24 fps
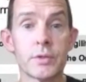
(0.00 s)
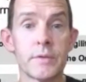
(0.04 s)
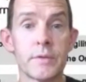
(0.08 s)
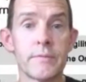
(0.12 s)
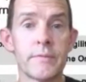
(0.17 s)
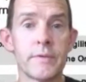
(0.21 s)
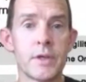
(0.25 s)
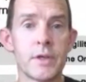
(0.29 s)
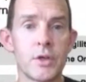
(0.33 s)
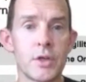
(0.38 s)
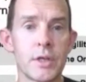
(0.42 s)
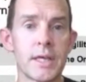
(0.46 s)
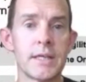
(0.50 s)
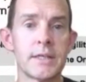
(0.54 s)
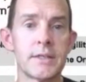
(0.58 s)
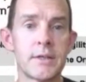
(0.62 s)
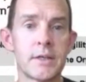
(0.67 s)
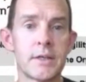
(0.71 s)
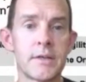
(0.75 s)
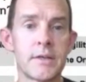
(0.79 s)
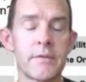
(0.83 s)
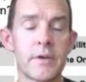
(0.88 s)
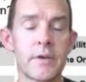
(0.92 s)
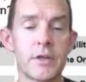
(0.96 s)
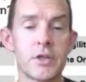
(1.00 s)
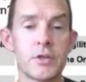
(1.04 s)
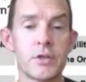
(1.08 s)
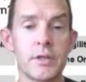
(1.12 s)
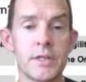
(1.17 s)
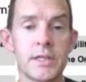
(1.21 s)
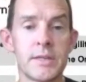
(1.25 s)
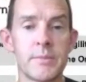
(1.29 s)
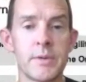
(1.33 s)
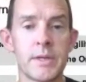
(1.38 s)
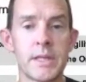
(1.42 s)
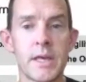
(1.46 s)
And for you to get certified, you need
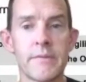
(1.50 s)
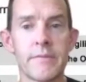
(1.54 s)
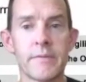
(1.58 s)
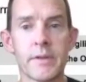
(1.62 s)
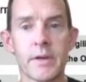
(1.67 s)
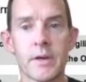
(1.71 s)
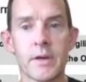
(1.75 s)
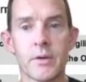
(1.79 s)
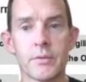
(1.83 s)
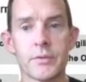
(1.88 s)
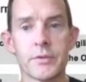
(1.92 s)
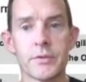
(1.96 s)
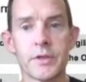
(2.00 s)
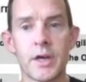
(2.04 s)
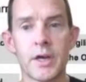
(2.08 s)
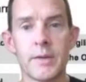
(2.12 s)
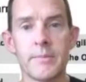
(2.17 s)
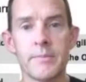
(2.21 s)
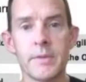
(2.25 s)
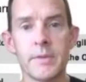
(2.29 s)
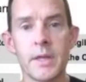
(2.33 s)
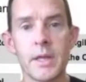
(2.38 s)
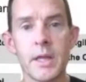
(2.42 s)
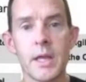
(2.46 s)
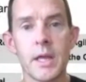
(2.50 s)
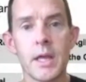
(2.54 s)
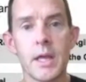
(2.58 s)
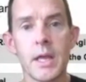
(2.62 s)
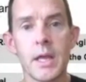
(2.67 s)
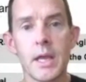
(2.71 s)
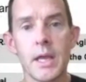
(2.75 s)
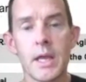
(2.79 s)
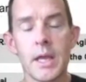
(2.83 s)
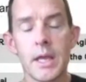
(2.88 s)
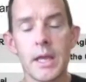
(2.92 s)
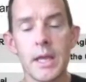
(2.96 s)
to be there for the whole time.
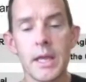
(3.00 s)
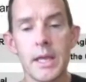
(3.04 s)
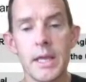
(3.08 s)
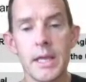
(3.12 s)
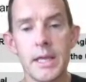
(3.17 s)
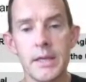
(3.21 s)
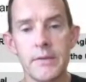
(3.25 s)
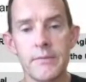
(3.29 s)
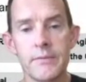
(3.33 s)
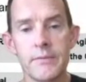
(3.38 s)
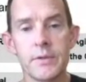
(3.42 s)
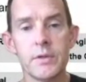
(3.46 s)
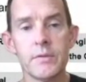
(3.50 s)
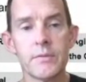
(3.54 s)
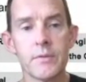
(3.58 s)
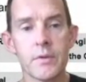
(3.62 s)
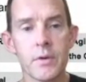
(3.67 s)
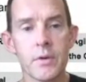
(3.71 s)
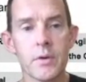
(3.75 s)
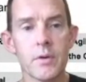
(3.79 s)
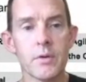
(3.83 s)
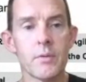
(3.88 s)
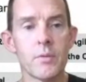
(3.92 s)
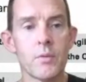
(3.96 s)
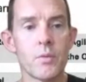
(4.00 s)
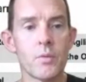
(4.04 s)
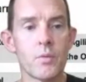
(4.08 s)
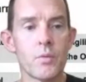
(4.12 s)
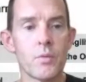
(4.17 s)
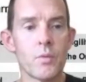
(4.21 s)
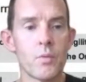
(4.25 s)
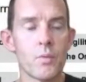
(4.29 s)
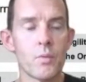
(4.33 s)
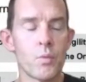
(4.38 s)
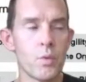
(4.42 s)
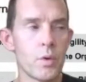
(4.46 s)
If you've got
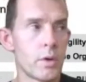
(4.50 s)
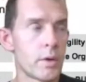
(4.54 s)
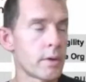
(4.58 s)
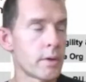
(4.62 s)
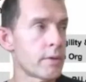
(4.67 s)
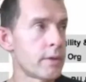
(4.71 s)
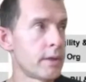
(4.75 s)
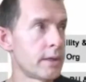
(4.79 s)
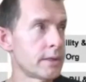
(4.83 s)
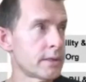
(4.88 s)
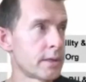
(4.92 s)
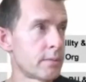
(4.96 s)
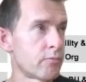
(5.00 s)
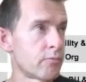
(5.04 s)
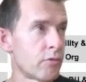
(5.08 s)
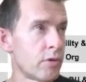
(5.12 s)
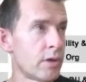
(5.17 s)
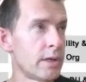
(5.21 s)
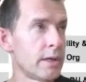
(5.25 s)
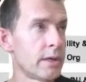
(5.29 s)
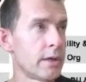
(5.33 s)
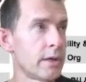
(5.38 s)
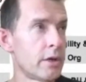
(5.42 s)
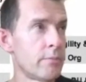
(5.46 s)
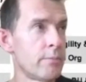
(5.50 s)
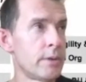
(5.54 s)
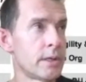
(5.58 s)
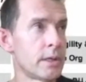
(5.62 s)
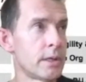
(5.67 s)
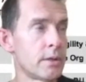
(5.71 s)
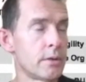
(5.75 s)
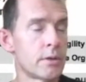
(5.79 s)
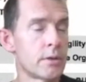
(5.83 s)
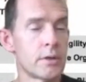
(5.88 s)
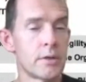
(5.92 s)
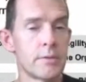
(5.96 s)
work things, I'm really hoping
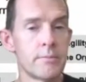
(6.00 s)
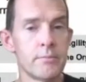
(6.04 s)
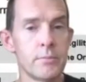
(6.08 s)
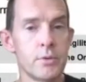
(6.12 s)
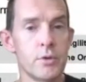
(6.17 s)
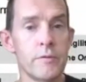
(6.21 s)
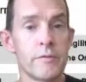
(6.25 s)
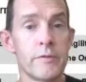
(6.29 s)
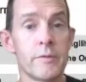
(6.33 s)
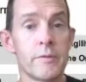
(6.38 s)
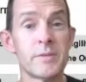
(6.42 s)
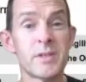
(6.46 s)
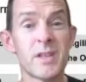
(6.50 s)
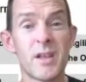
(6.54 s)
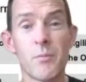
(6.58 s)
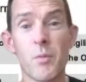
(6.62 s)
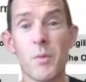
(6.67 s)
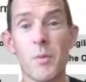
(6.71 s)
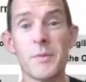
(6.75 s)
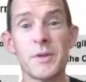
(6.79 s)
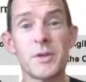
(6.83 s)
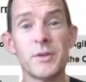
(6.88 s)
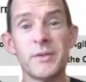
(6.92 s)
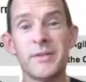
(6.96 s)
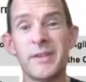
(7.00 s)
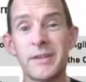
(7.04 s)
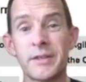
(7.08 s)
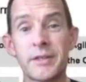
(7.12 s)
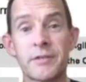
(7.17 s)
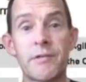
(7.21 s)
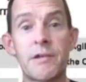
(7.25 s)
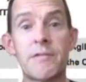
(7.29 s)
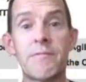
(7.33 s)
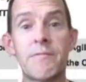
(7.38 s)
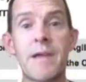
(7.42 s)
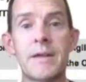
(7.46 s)
you can move them. So like when we're doing these
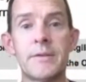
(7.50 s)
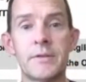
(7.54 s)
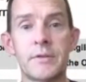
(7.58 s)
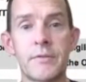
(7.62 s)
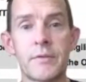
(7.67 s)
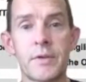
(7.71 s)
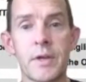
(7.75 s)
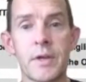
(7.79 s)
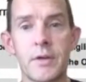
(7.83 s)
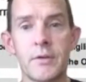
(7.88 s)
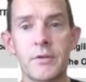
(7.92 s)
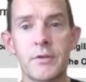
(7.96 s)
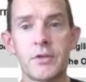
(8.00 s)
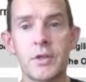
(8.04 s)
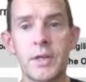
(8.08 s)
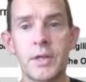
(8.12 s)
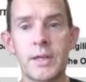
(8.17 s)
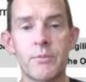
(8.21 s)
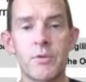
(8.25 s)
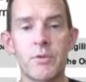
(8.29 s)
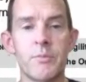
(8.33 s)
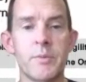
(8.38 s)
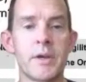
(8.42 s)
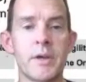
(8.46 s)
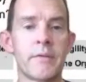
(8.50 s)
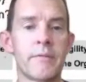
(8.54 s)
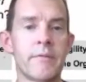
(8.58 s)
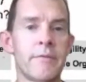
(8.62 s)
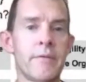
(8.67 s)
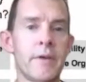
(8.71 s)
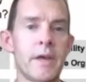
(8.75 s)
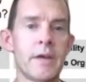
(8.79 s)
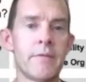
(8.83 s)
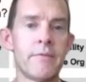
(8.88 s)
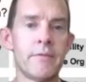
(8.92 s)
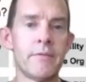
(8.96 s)
3 rounds of coaching, it would be
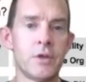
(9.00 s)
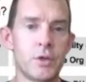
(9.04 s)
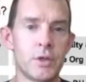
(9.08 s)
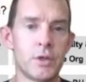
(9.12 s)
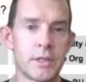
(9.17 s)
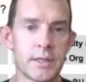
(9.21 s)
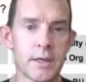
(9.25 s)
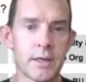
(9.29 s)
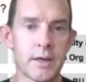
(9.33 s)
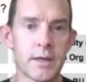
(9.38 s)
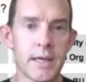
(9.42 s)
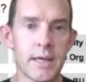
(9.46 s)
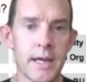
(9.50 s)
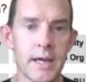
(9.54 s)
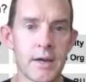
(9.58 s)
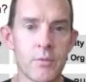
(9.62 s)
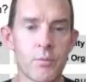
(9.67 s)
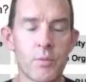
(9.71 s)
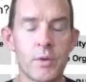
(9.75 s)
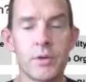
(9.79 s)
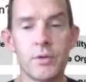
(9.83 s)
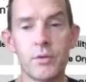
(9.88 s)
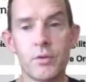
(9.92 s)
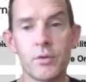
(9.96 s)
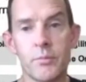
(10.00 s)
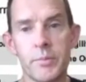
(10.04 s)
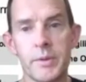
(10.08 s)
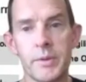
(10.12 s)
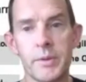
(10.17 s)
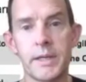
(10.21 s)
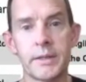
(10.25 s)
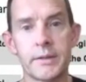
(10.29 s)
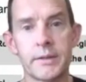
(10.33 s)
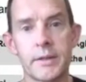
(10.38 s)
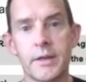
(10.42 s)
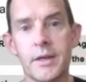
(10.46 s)
unfair for you to duck out when you're
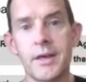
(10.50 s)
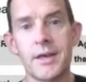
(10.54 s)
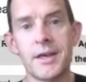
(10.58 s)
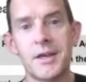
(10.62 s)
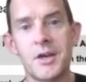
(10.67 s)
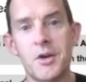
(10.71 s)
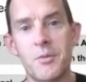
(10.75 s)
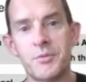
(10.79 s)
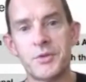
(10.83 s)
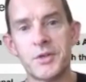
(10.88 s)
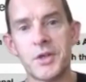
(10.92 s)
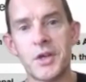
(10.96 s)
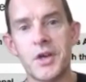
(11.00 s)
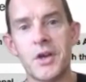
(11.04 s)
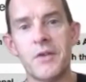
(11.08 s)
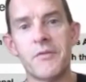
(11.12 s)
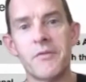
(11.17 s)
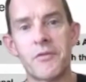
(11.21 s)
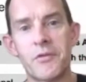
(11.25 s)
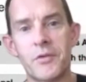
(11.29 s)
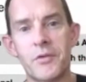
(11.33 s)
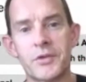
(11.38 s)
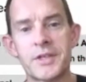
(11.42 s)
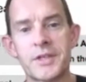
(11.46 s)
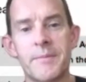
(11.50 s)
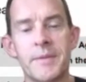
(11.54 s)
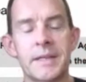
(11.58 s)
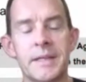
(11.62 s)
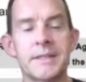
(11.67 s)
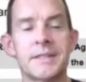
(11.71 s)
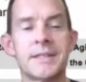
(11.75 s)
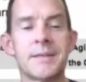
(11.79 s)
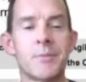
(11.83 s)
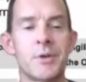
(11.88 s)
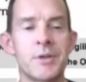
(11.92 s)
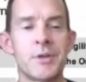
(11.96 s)
being the observer or something and
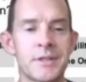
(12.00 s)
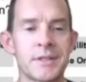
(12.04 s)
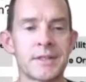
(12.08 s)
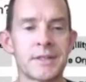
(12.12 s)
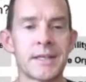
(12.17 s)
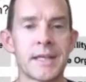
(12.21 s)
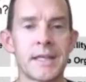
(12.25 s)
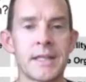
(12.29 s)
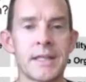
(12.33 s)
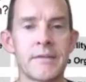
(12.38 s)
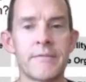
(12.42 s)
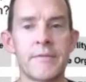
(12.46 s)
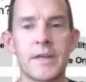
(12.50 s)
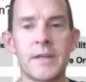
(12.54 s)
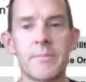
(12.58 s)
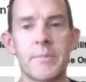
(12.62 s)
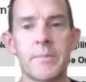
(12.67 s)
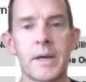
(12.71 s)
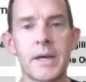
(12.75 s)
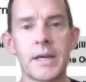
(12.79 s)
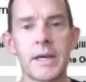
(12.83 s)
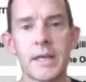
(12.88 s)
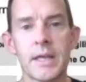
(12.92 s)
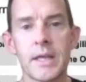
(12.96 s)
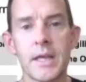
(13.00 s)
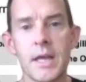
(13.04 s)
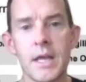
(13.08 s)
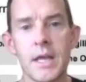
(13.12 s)
someone doesn't get the feedback.